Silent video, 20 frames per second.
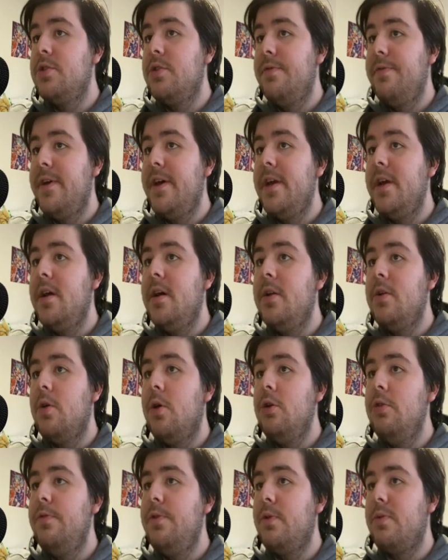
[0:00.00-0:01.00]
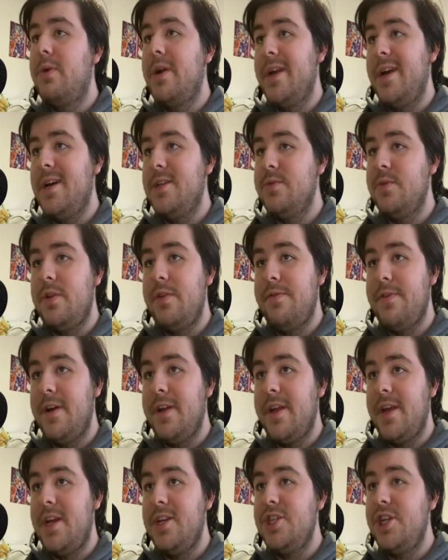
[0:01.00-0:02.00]
on Vanguard, all of your rearguards with divine
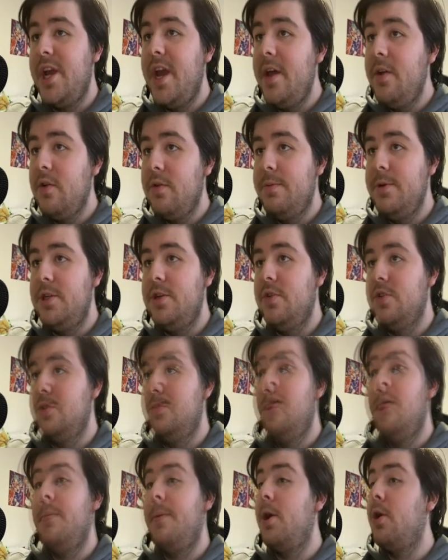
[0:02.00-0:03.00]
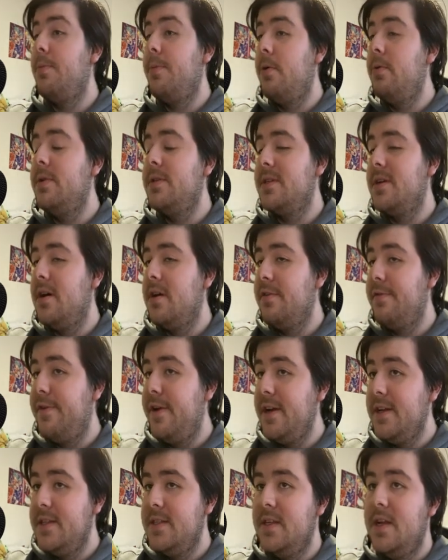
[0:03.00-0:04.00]
gauge cannot be chosen by your opponent's card
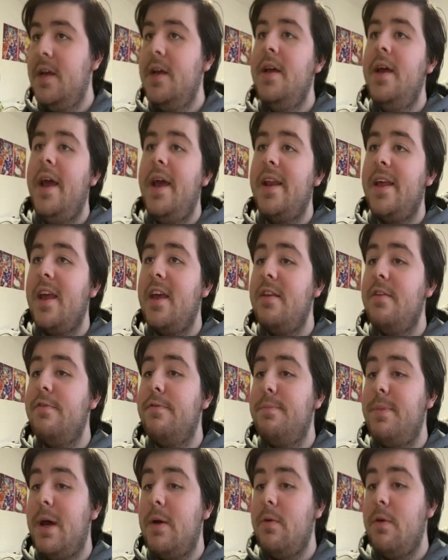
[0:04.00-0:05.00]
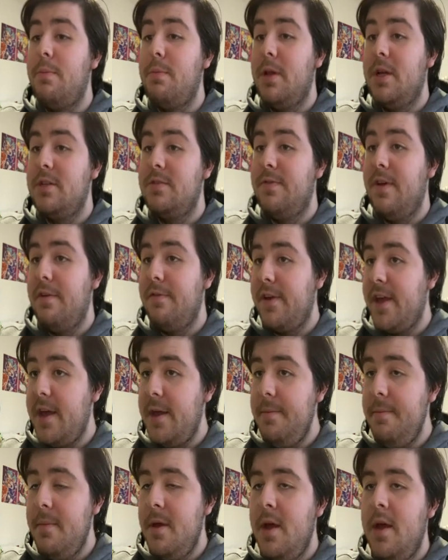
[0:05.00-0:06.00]
effects and gain power plus 5k.
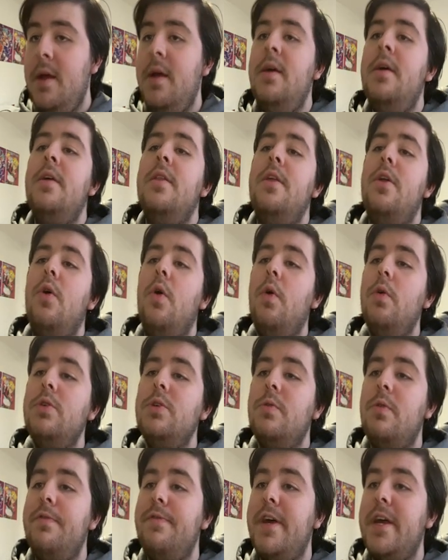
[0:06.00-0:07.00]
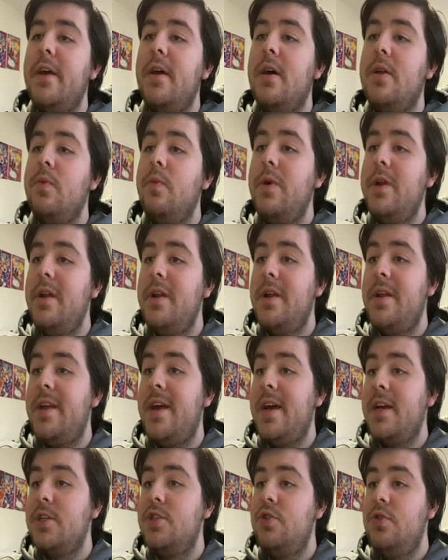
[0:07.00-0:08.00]
Then auto on Vanguard, when it
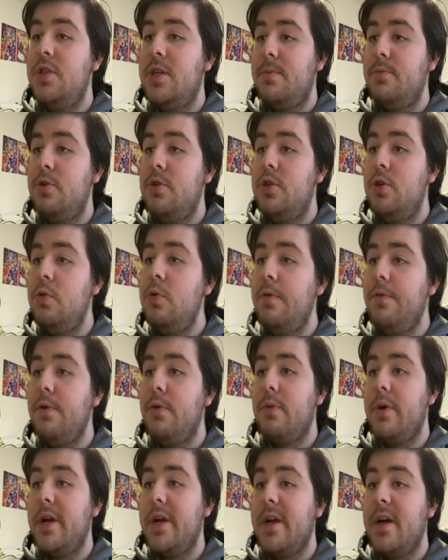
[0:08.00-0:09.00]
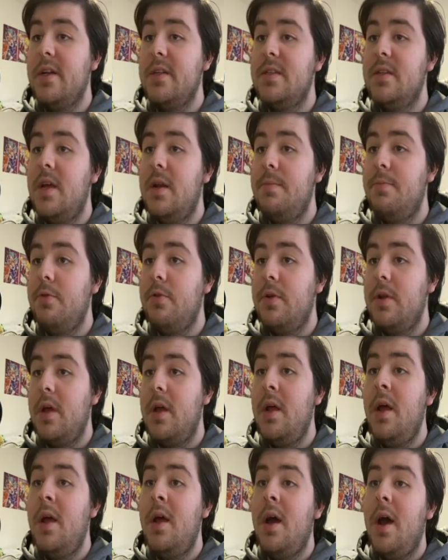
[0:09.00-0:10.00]
attacks, choose up to 2 of your rearguards and put
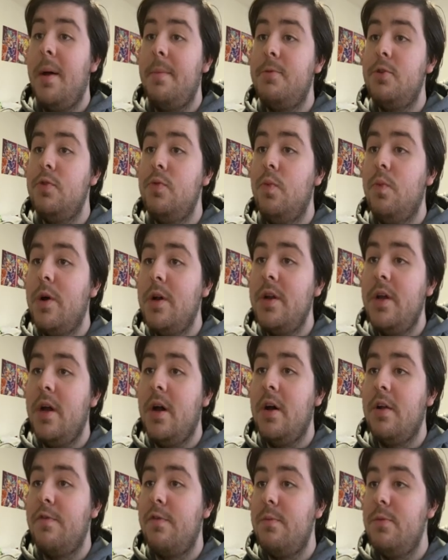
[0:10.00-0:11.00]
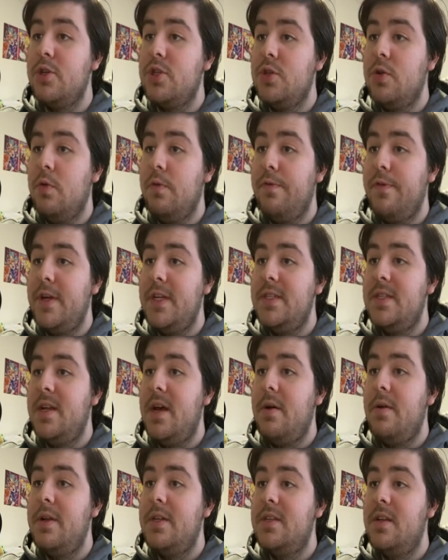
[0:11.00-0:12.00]
up to 1 card from your soul face
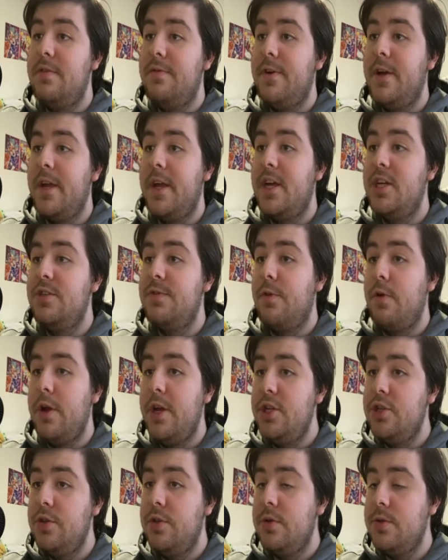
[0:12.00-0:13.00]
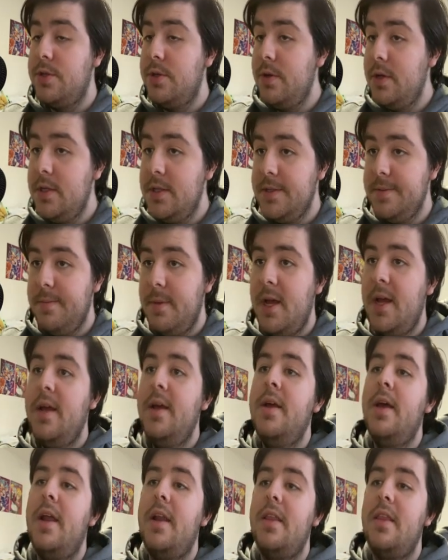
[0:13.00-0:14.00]
down as a divine gauge for each of those units.
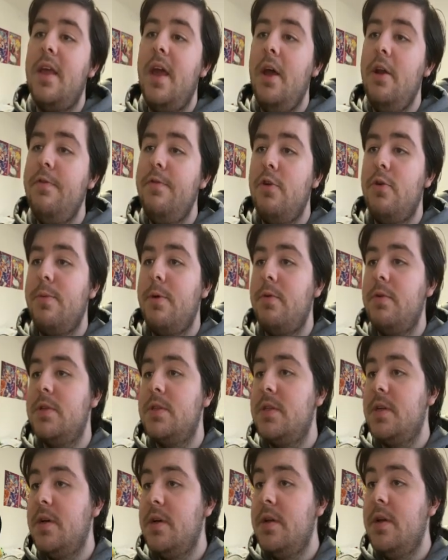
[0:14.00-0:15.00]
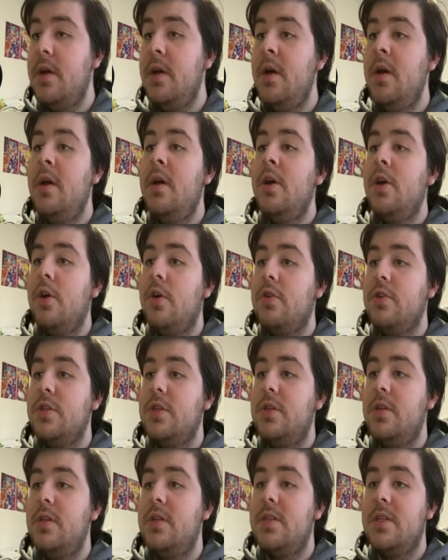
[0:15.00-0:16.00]
And at the end of your opponent's turn, cost
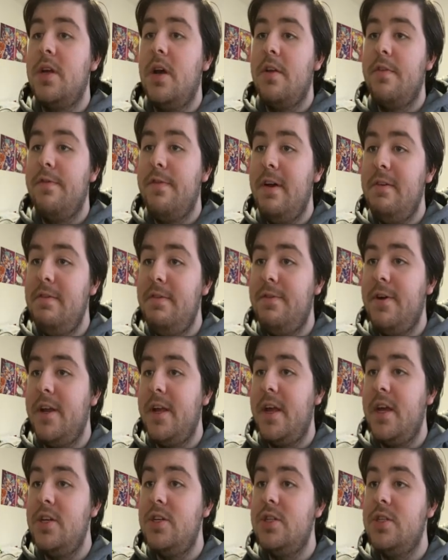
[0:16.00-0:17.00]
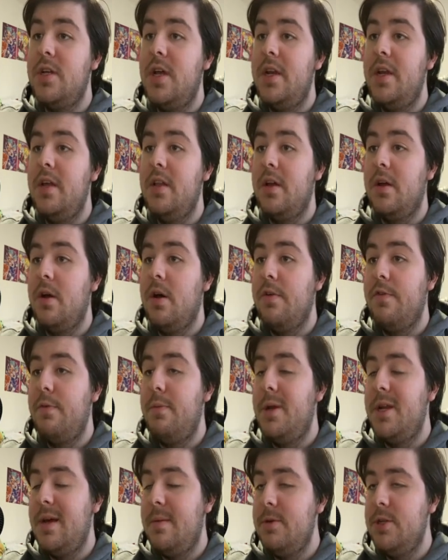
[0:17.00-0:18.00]
to discard 5 divine gauges and heal a card from your
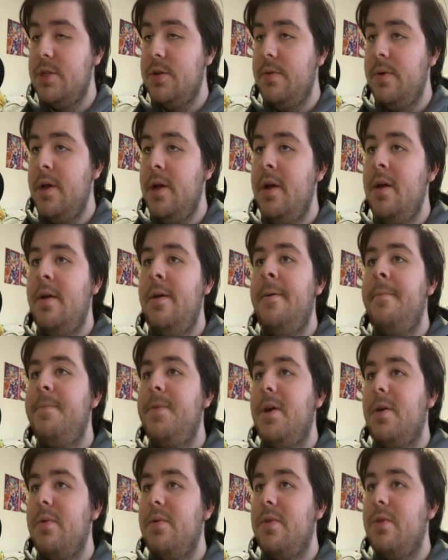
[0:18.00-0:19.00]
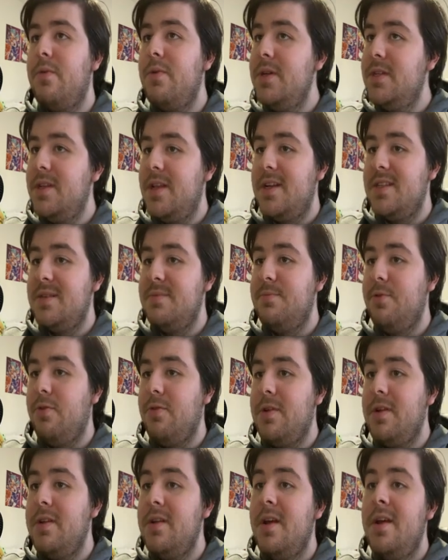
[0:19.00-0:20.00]
damage zone. Now, the reason that's
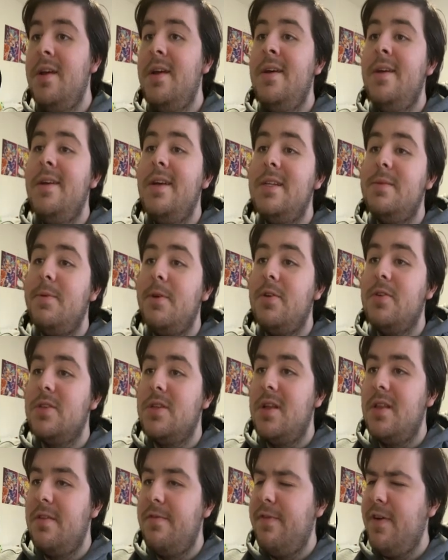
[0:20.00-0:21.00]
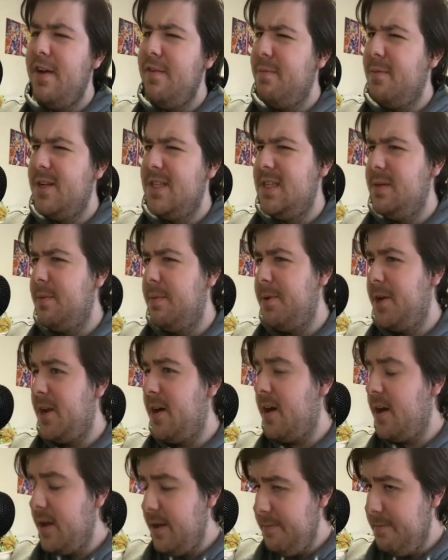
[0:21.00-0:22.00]
important is because 5 might seem a bit
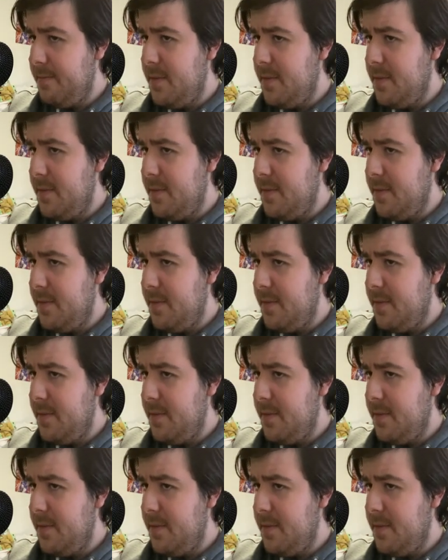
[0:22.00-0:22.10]
high,